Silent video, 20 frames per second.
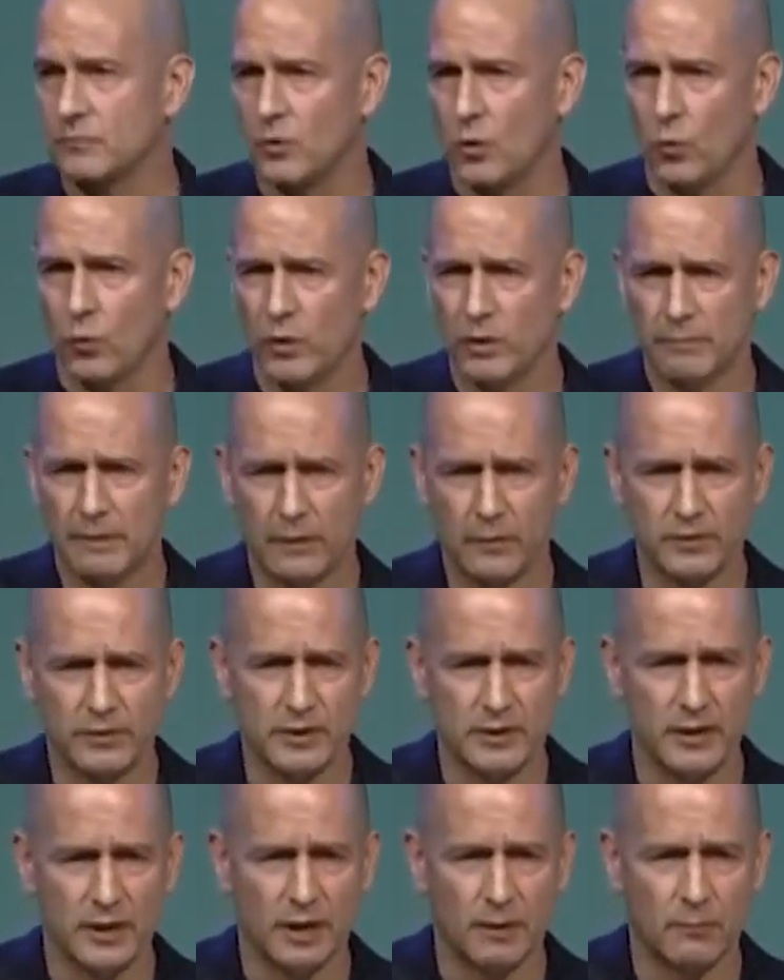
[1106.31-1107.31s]
we met with a
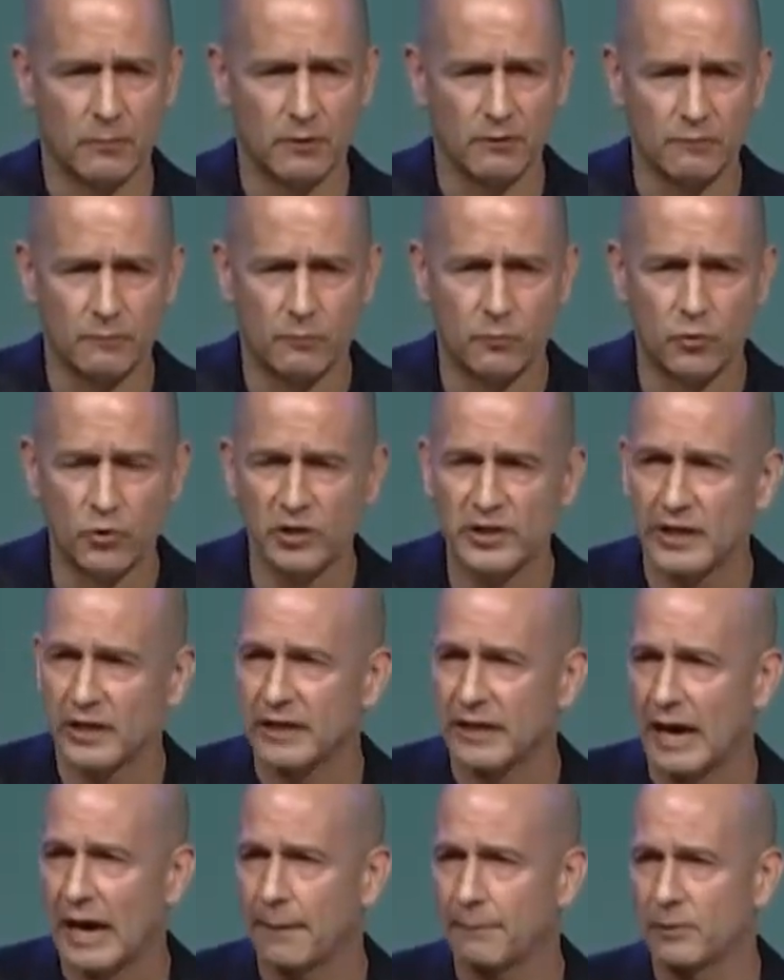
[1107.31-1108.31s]
number of brilliant
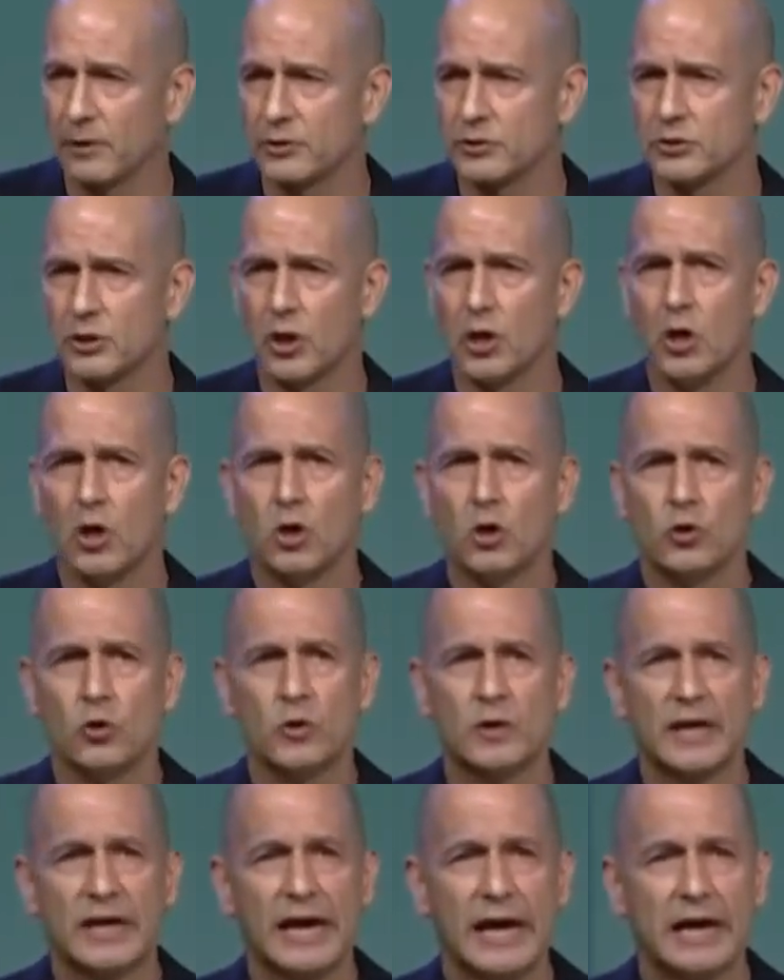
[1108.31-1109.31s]
capitalists who
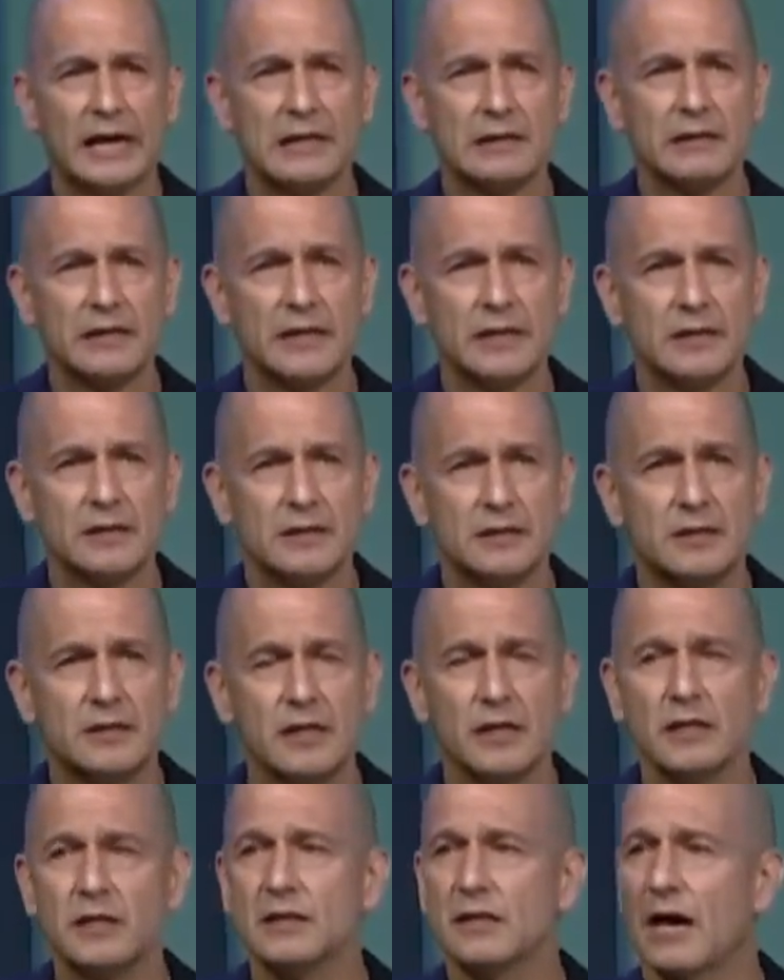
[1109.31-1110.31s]
candidly
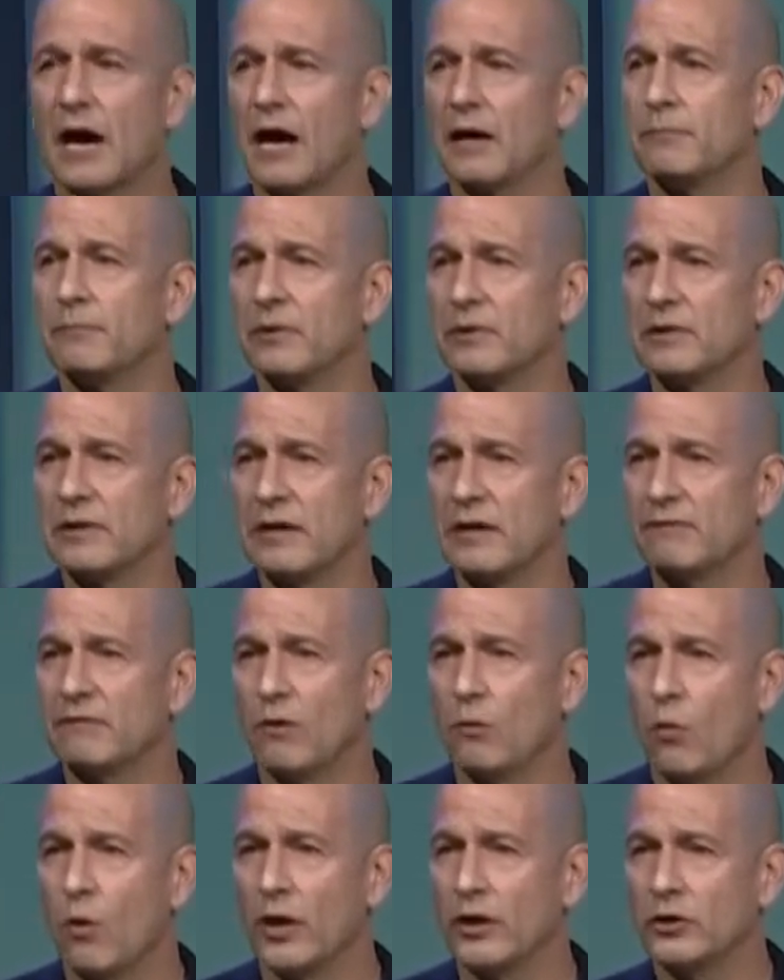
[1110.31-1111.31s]
did not believe that
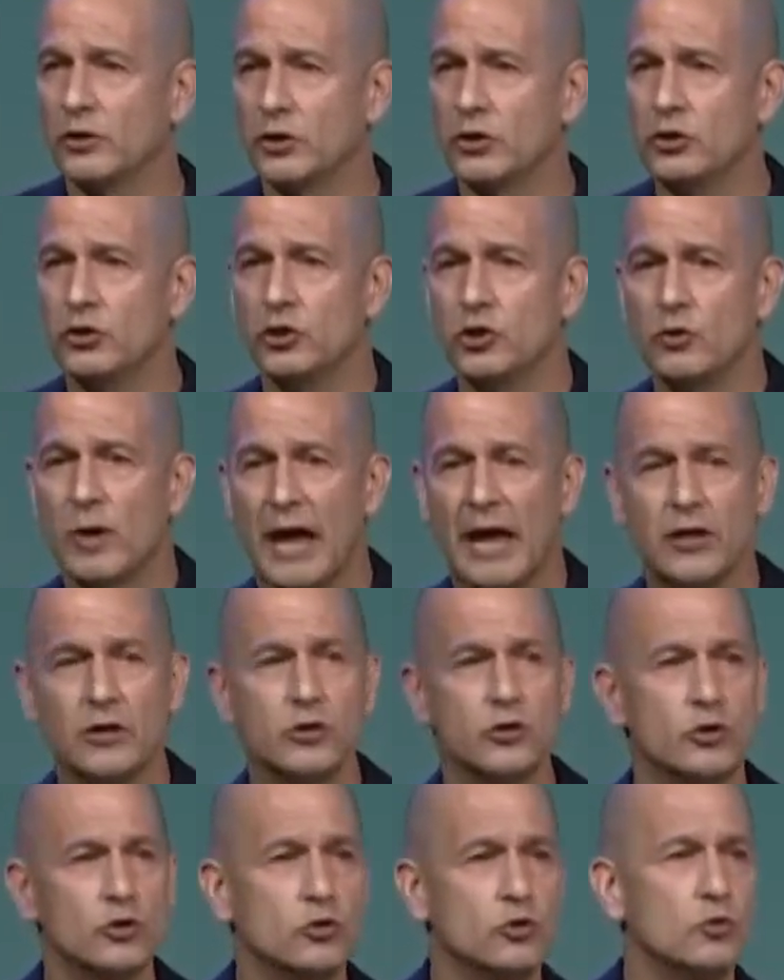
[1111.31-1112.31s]
one could
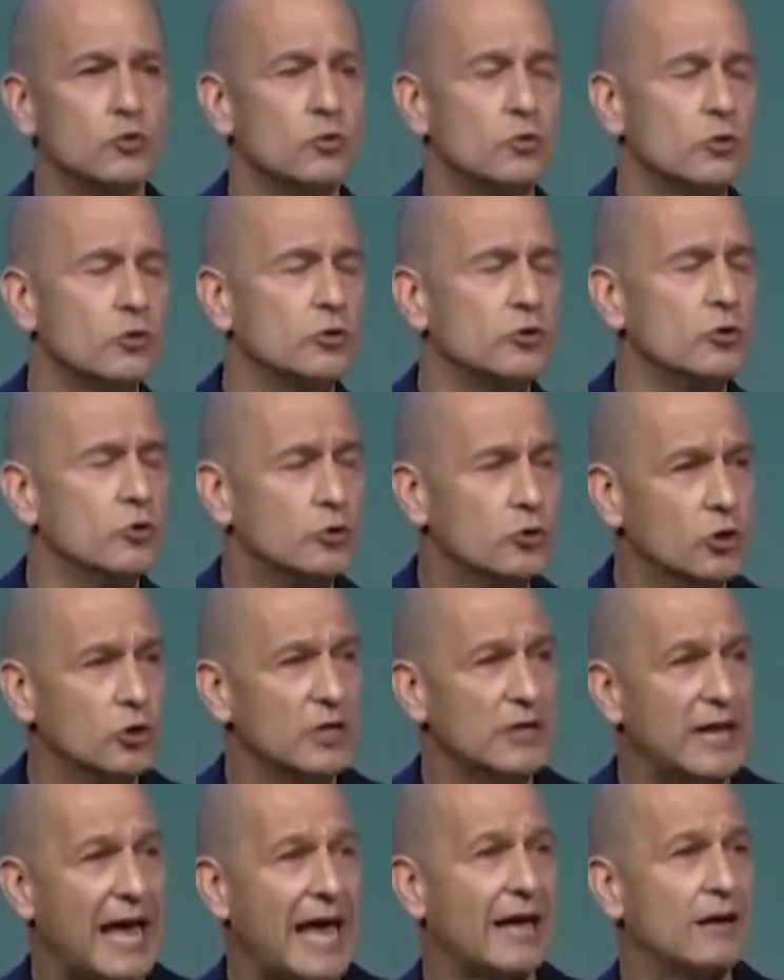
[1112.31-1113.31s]
do
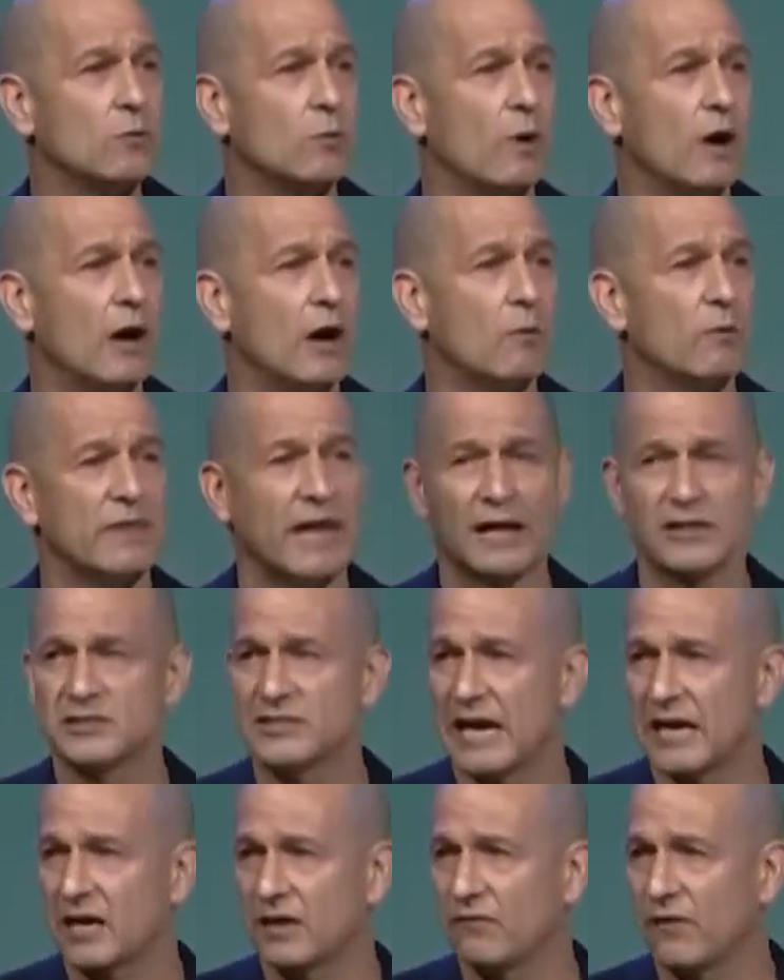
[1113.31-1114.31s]
good and well without
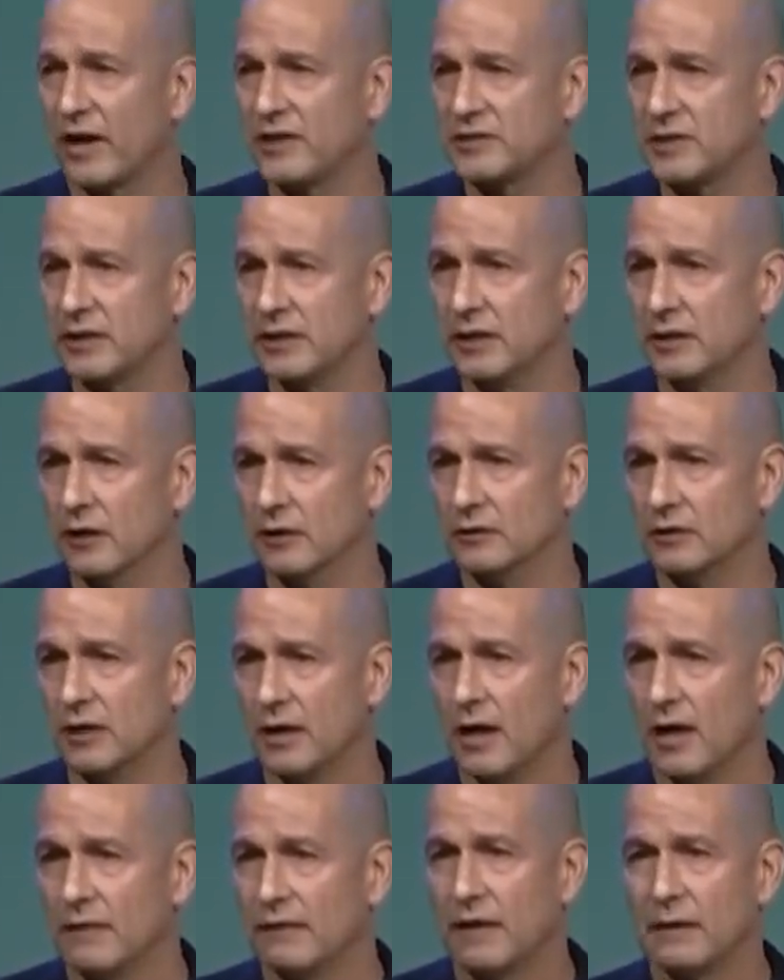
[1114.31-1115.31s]
sacrificing yield.
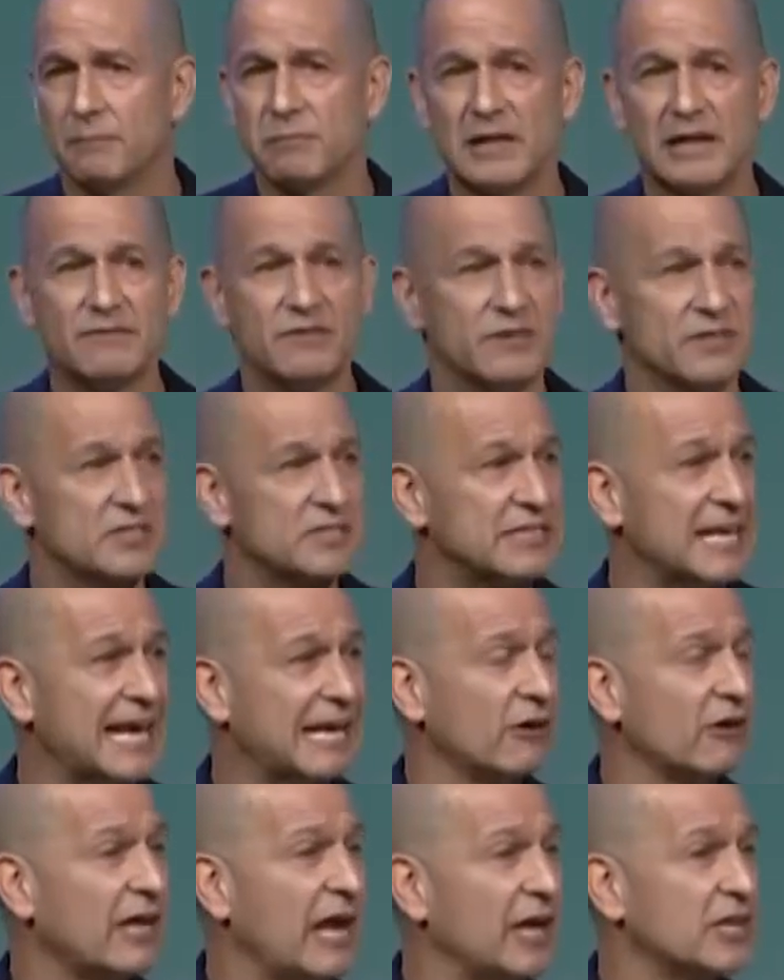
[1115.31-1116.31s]
They believed in the
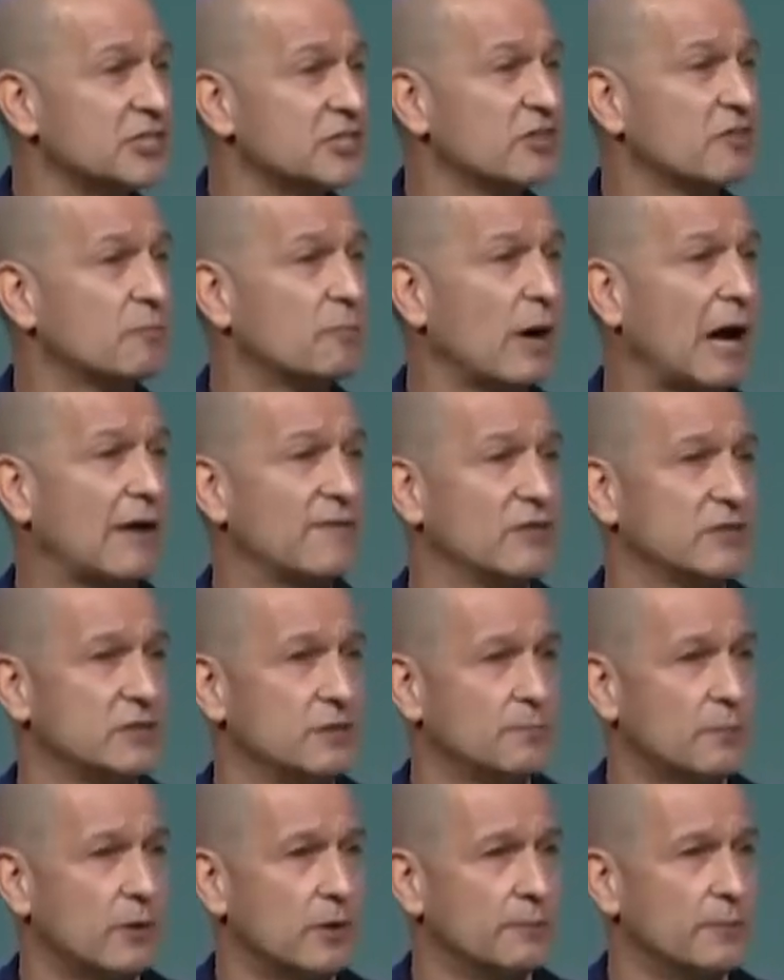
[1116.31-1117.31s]
segregation of profits
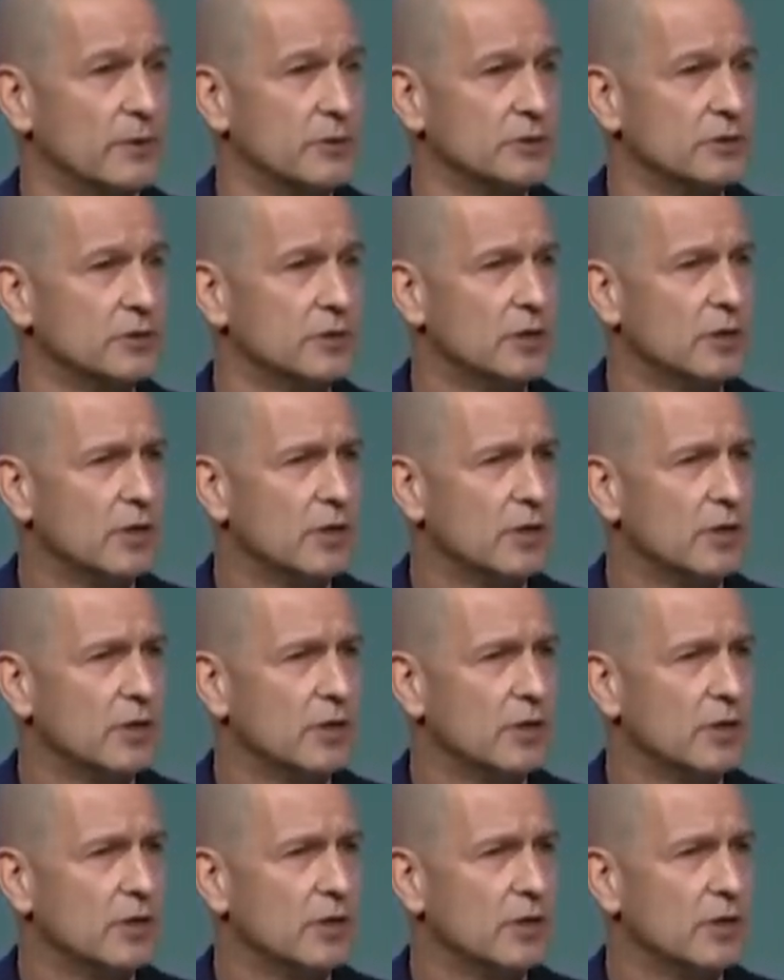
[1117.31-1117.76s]
and purpose.